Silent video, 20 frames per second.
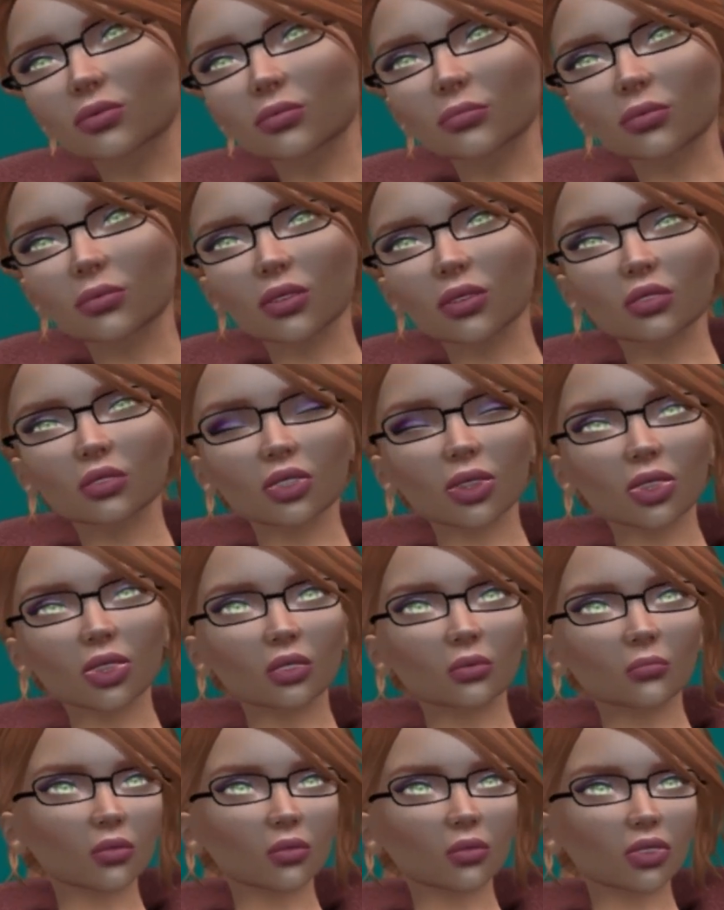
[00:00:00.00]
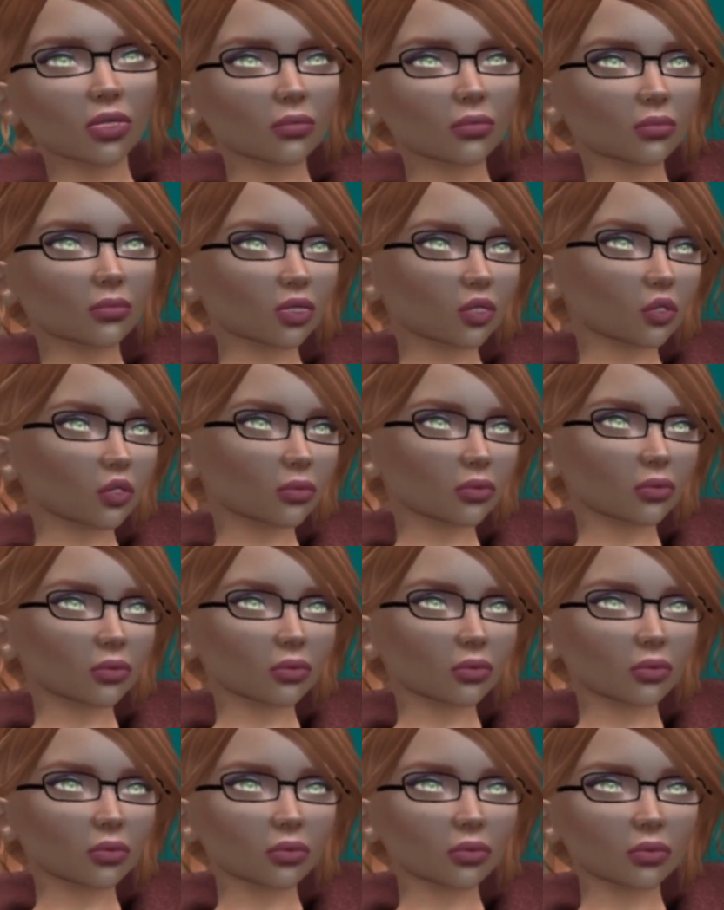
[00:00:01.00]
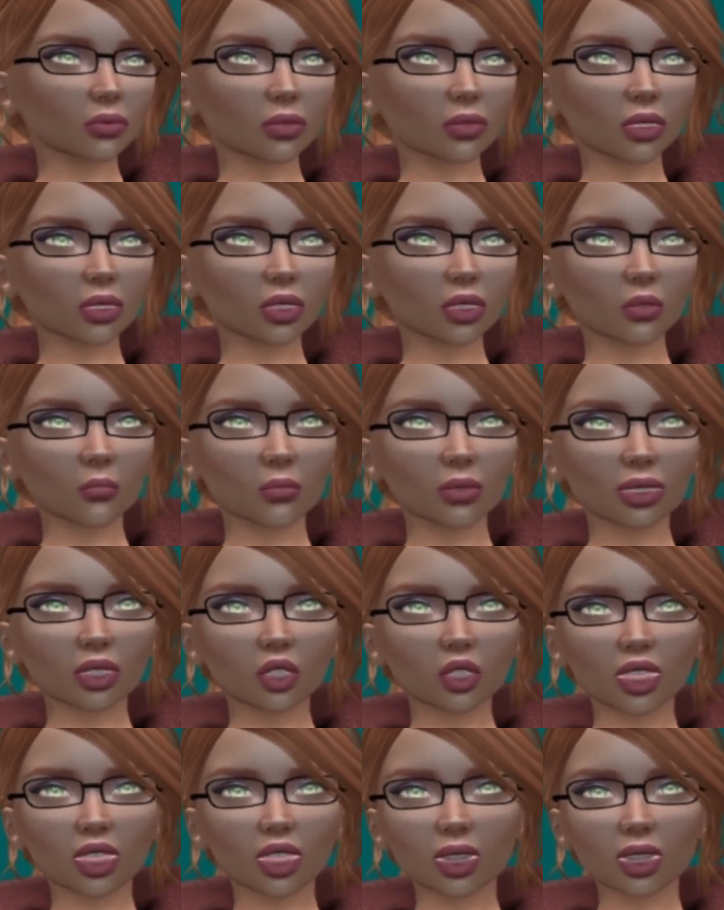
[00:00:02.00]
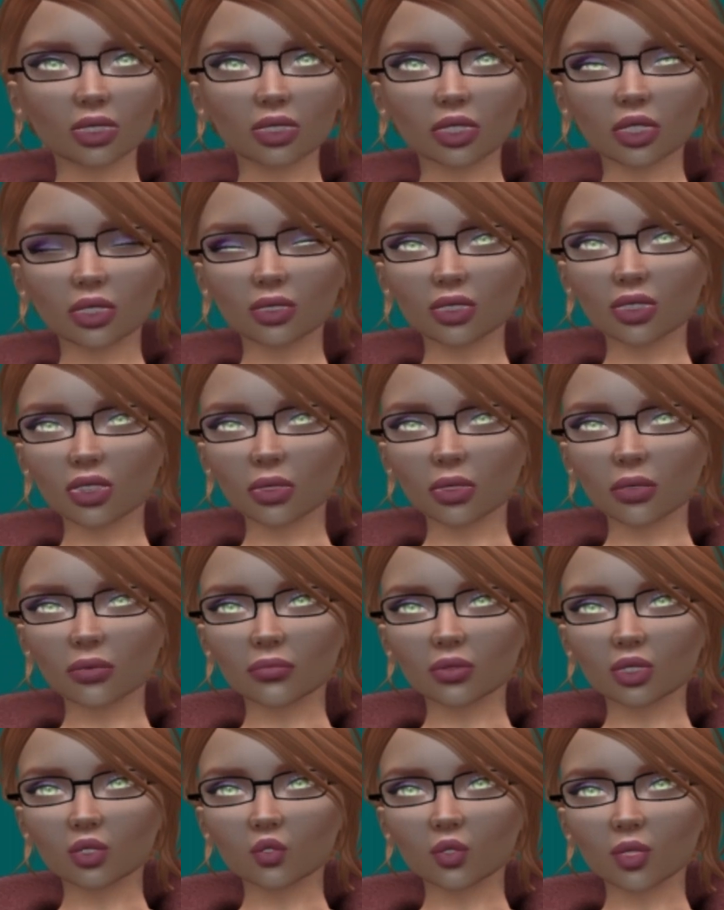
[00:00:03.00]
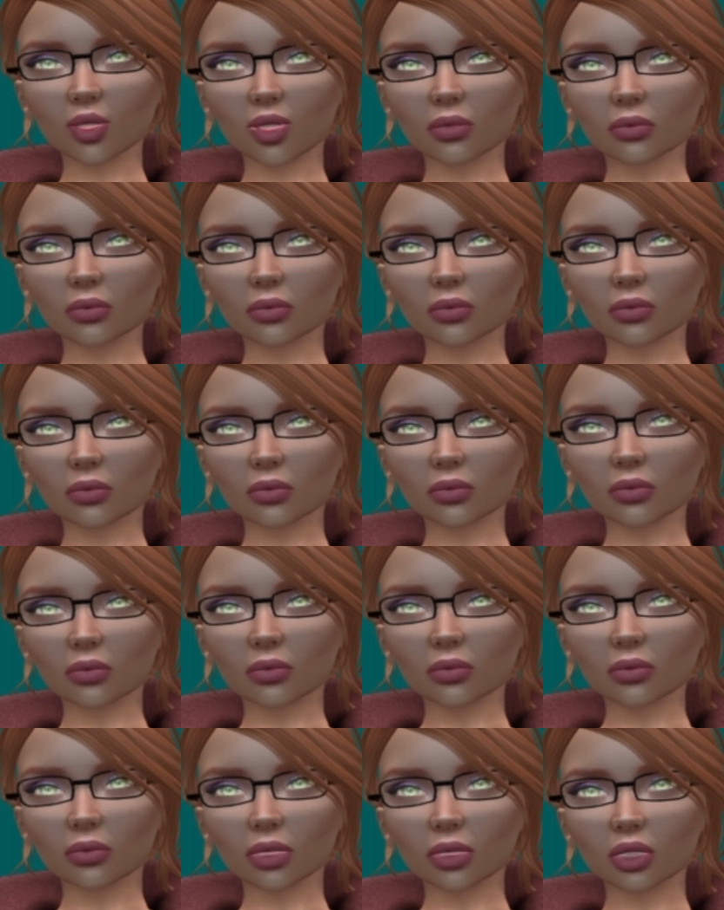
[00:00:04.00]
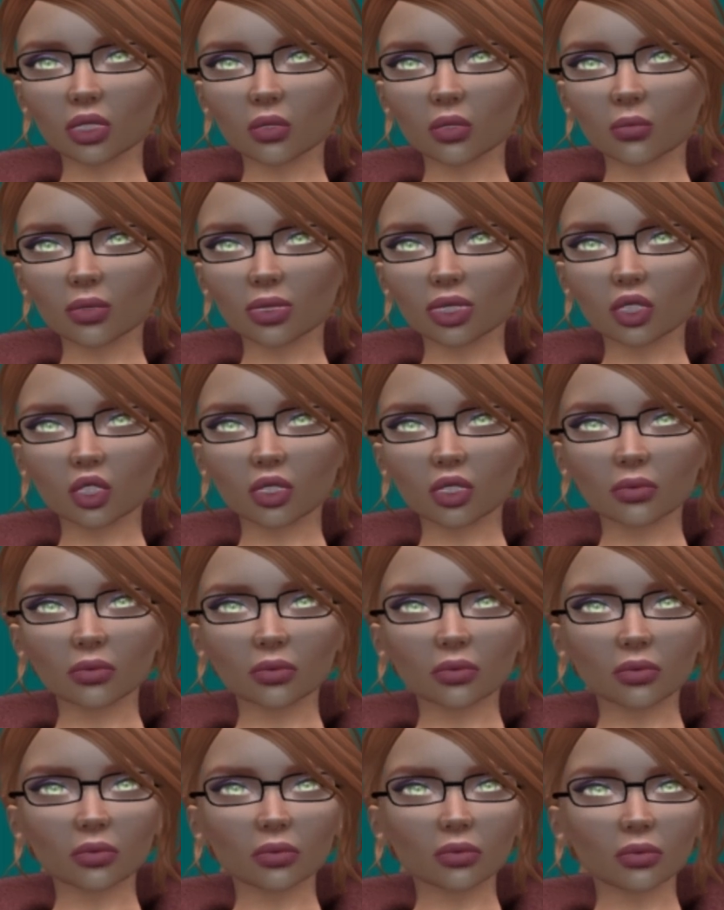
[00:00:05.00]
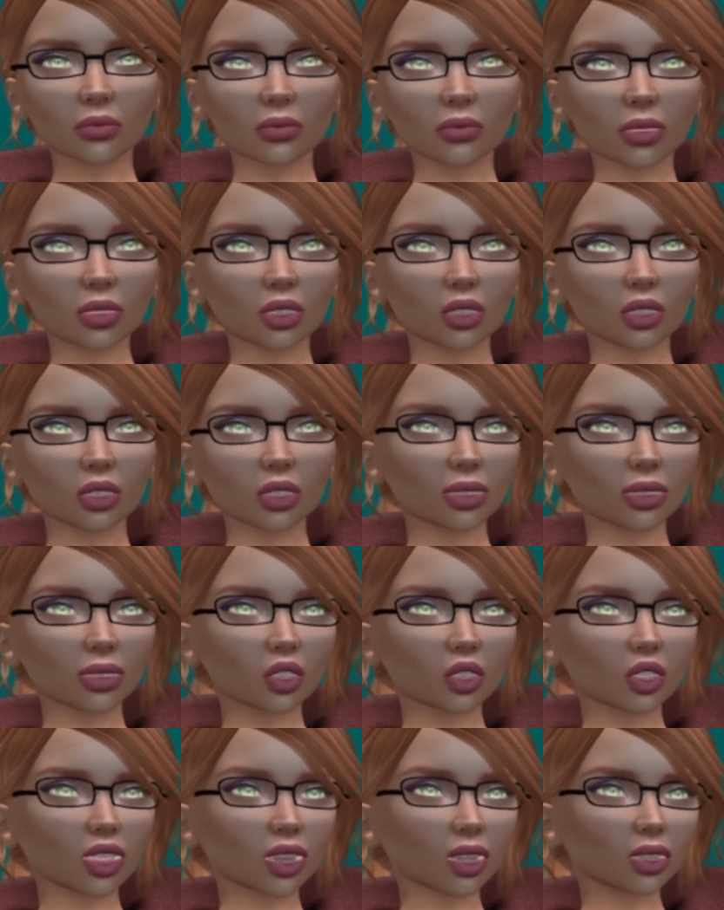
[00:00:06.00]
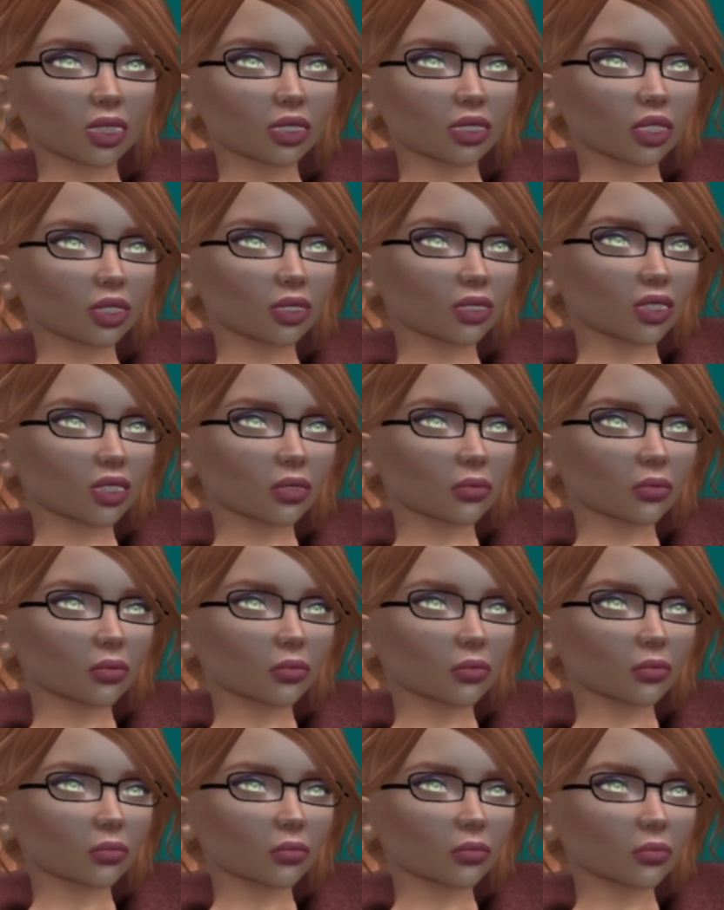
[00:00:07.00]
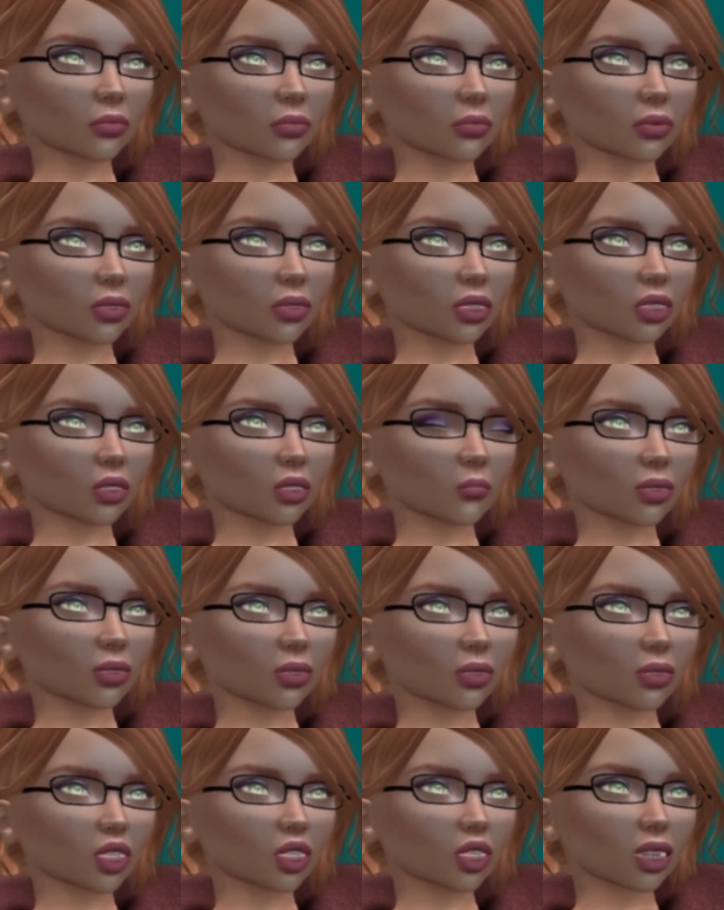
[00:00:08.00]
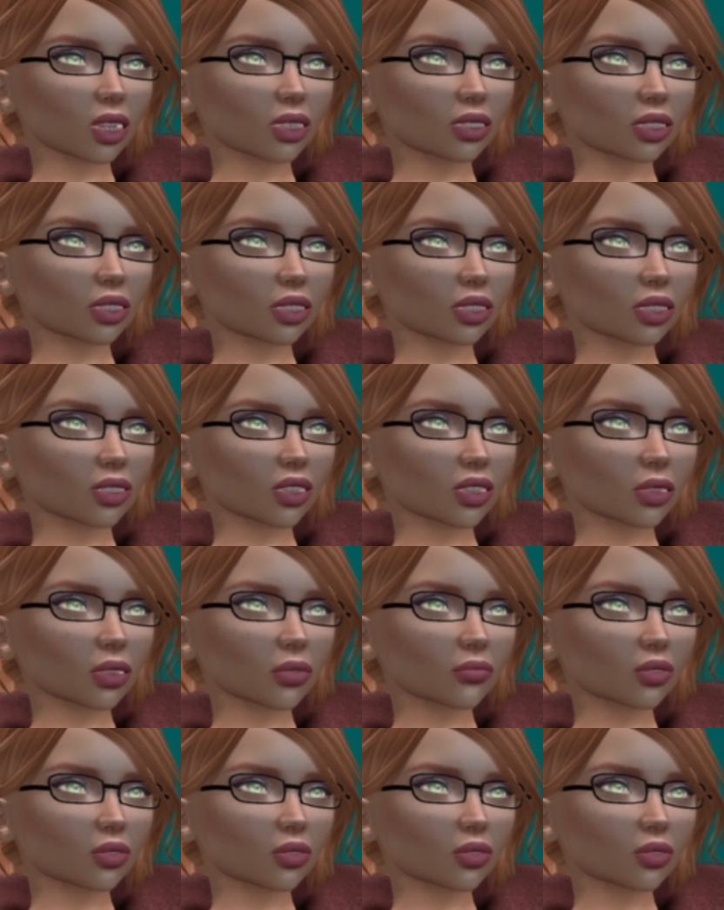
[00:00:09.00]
If you want to know any information, if you have any questions that you want to ask me, never hesitate to contact me in World, Lyda Mynx.